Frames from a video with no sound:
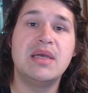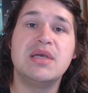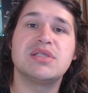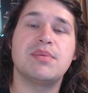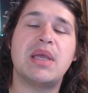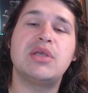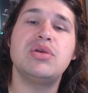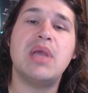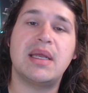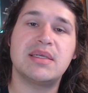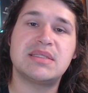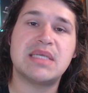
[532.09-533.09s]
so make sure you
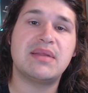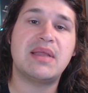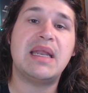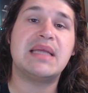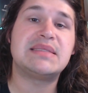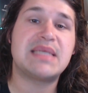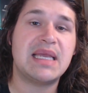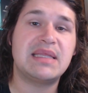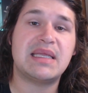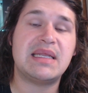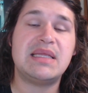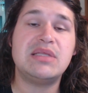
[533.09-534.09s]
understand that and take
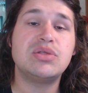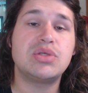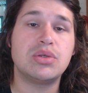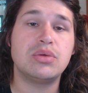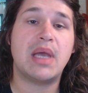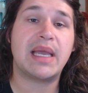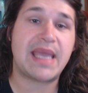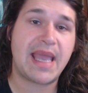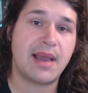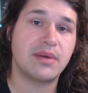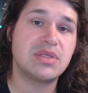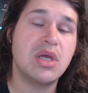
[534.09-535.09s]
that into
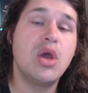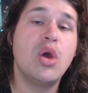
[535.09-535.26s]
account